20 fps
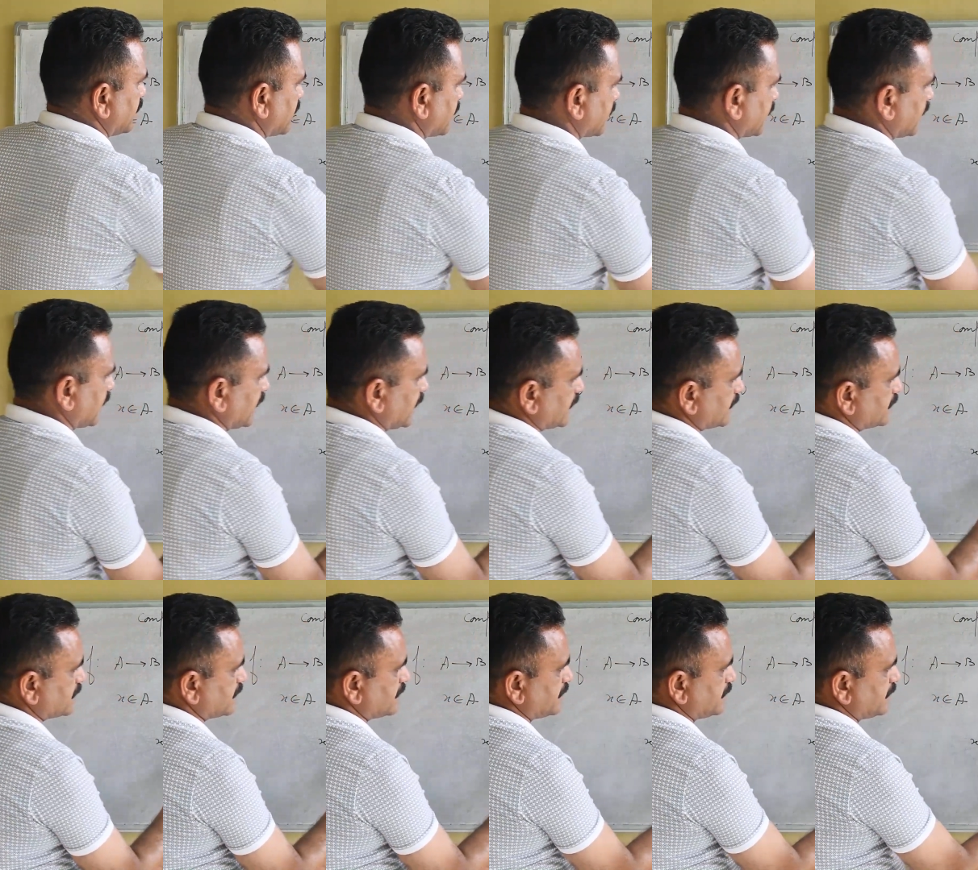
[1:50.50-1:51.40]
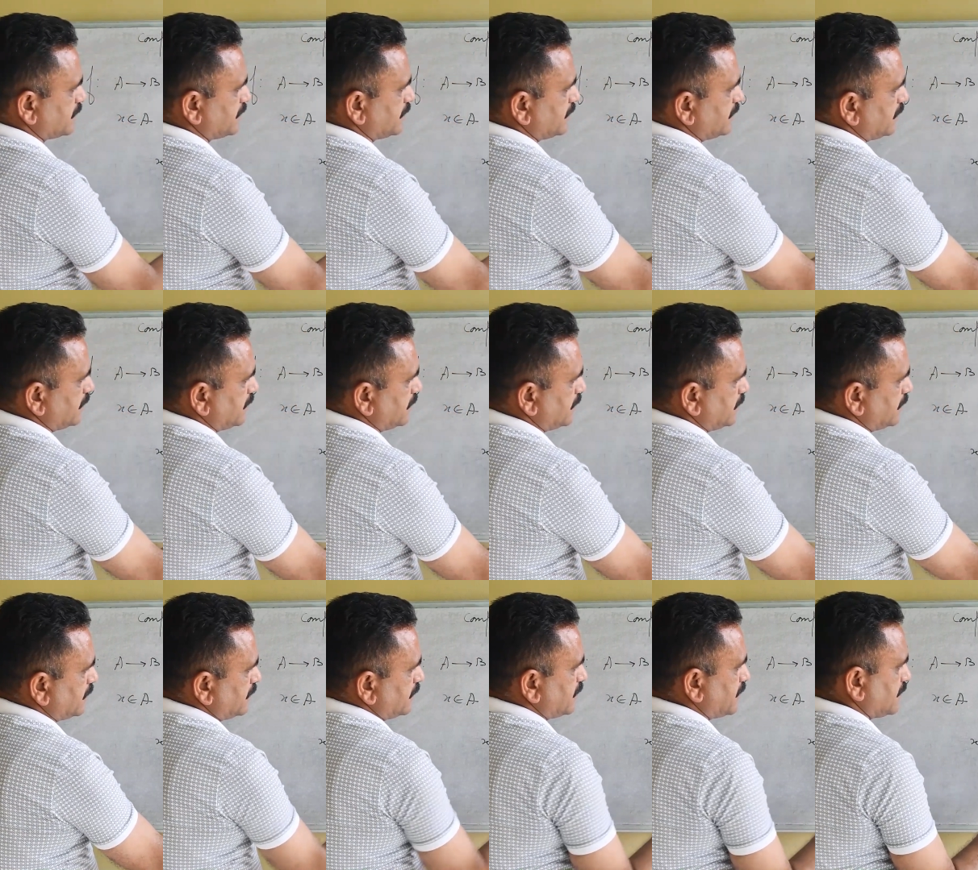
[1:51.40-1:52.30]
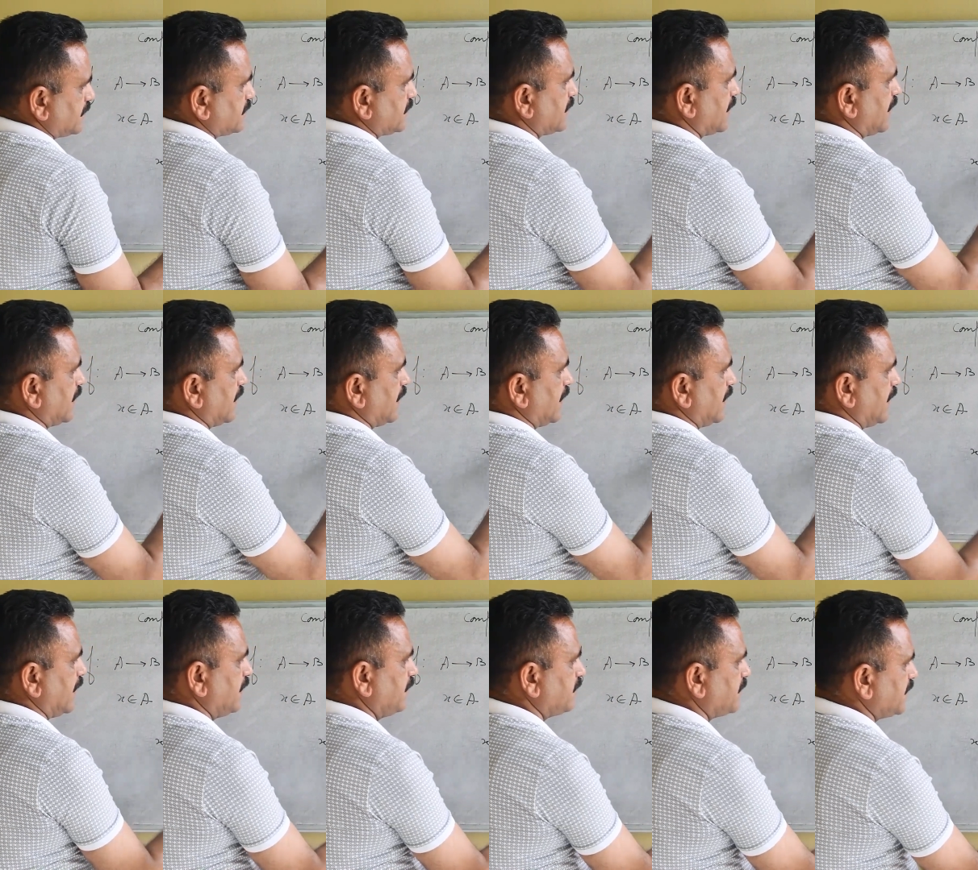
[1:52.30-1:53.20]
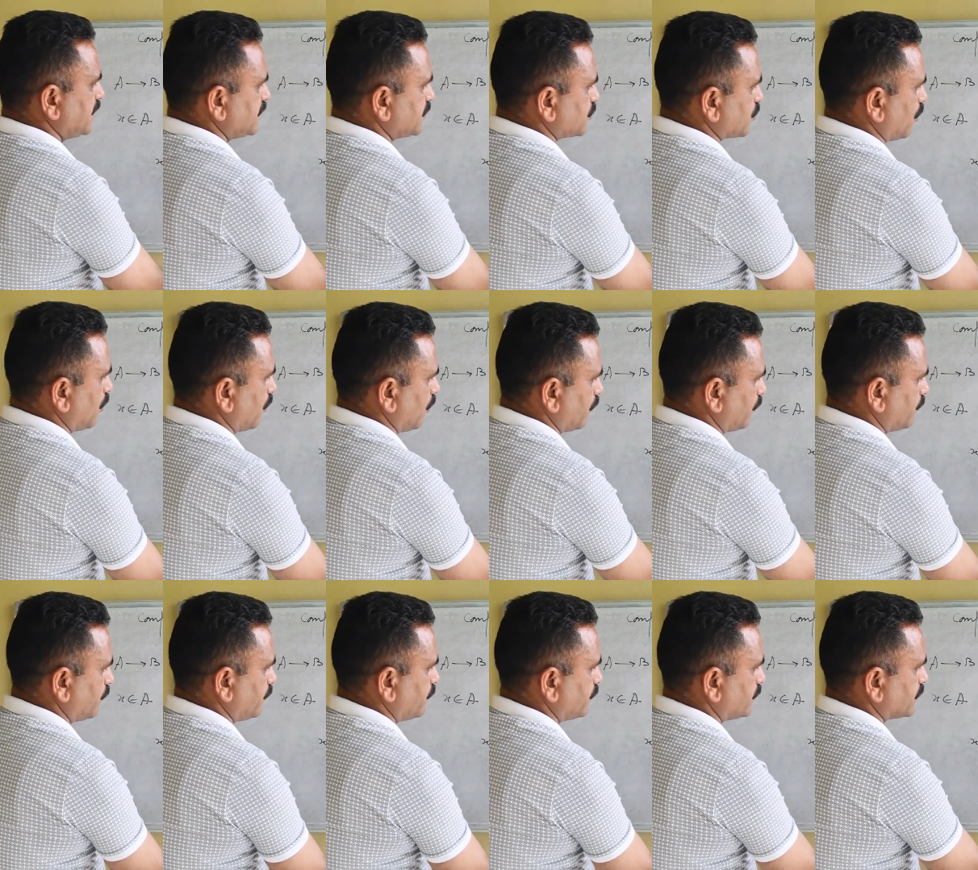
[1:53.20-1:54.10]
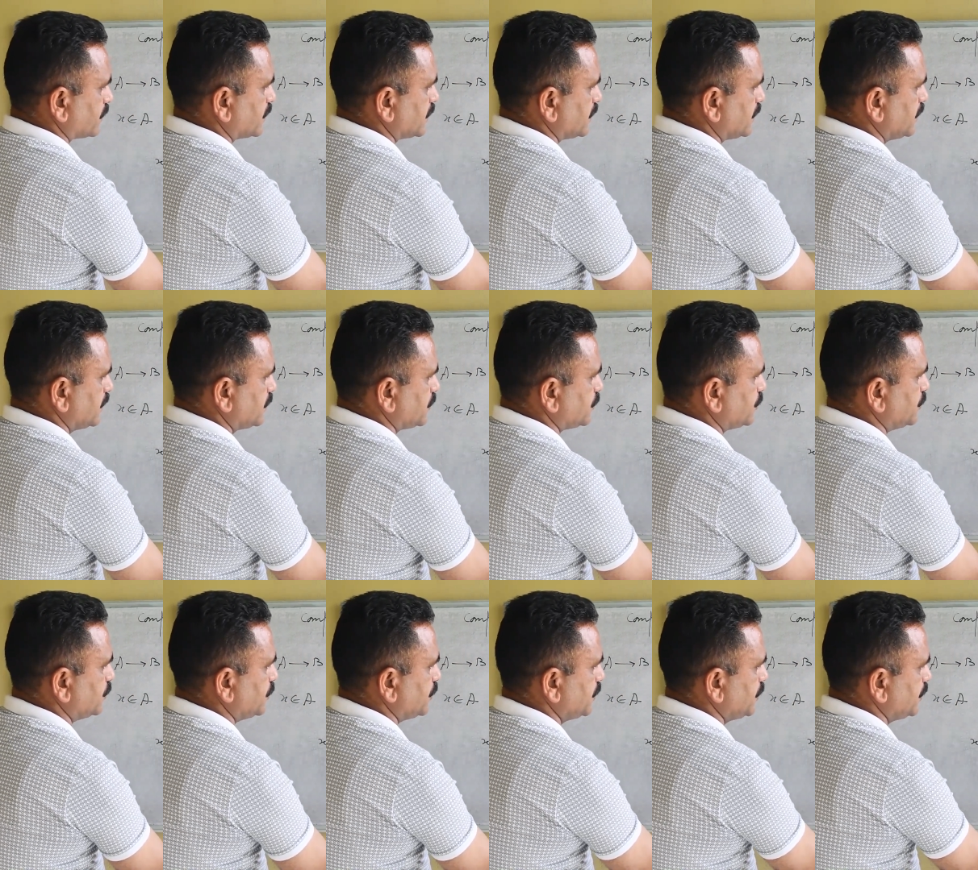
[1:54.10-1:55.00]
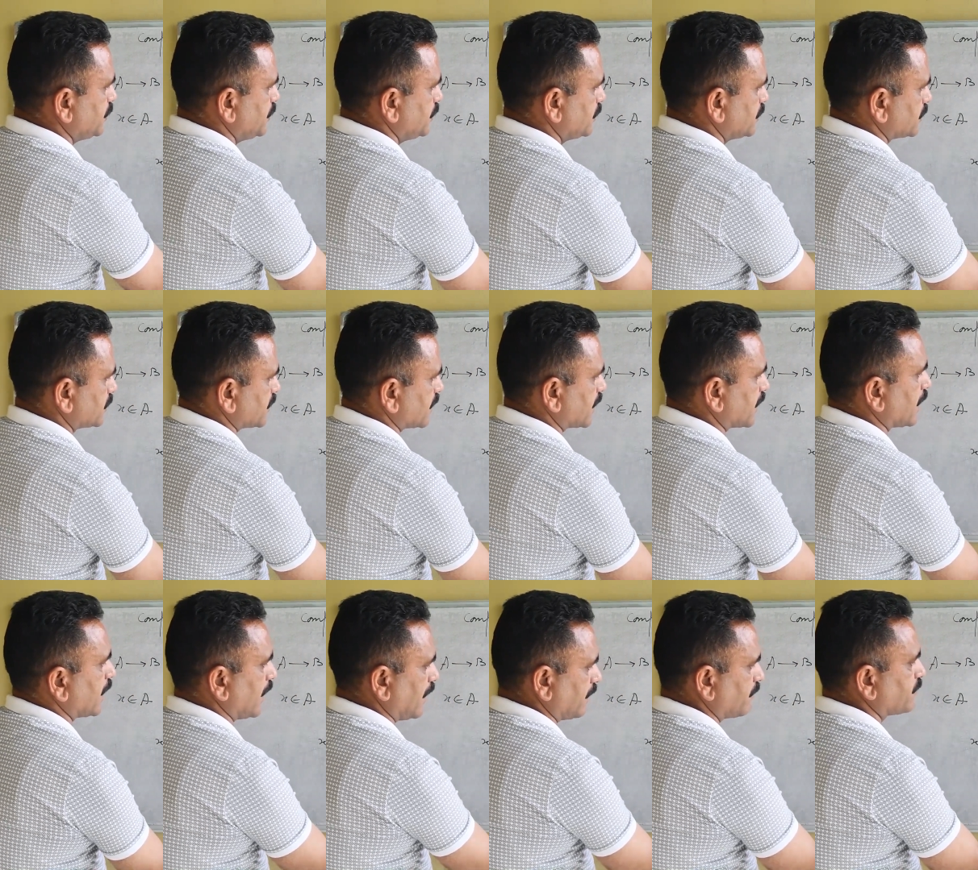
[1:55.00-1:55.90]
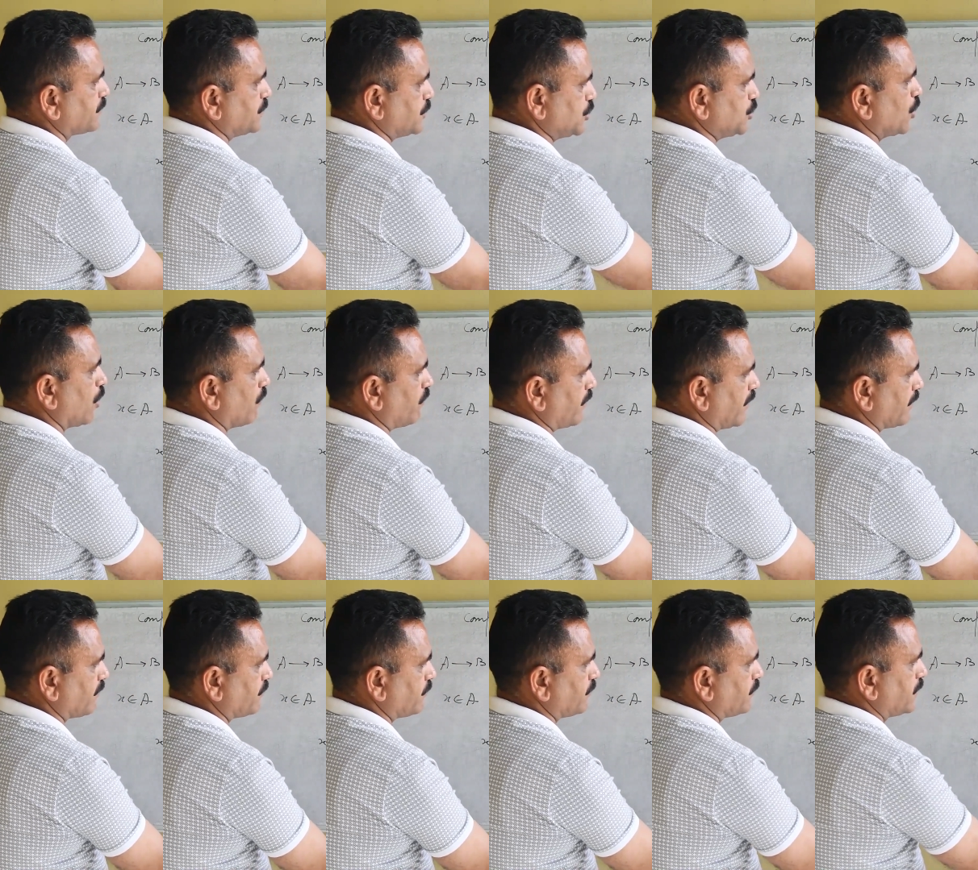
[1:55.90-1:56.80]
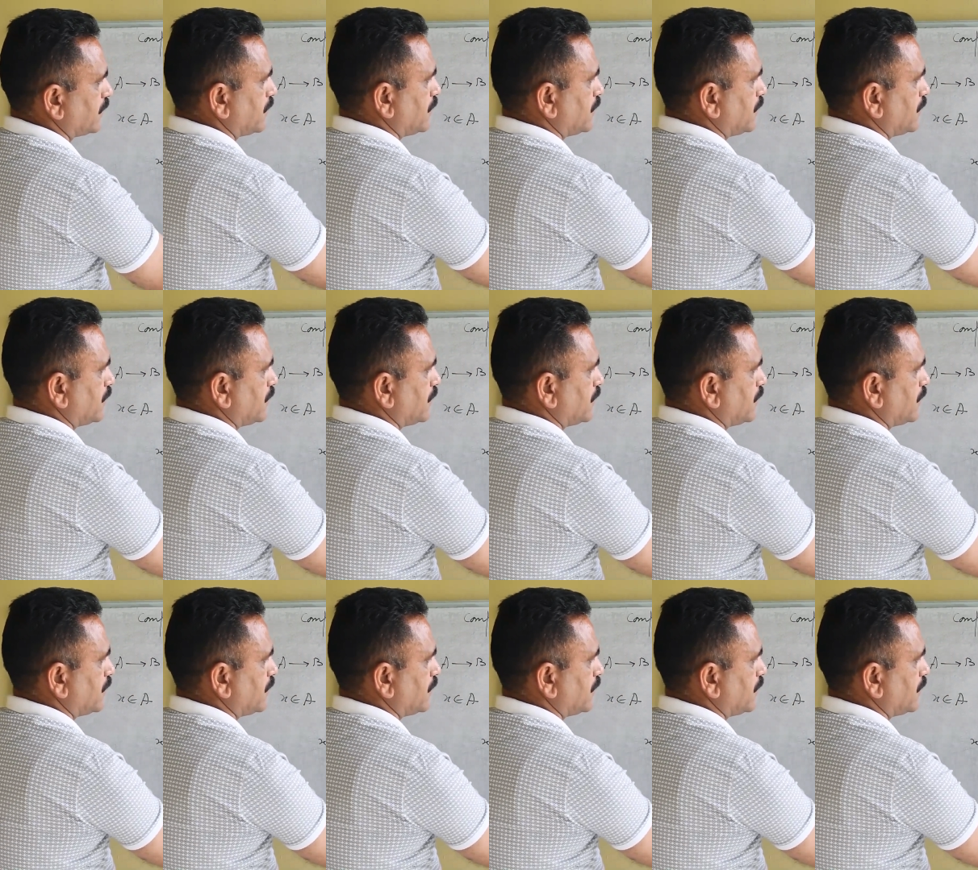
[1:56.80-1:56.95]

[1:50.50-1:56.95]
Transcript: connect the elements of, this is G circle F, G of F,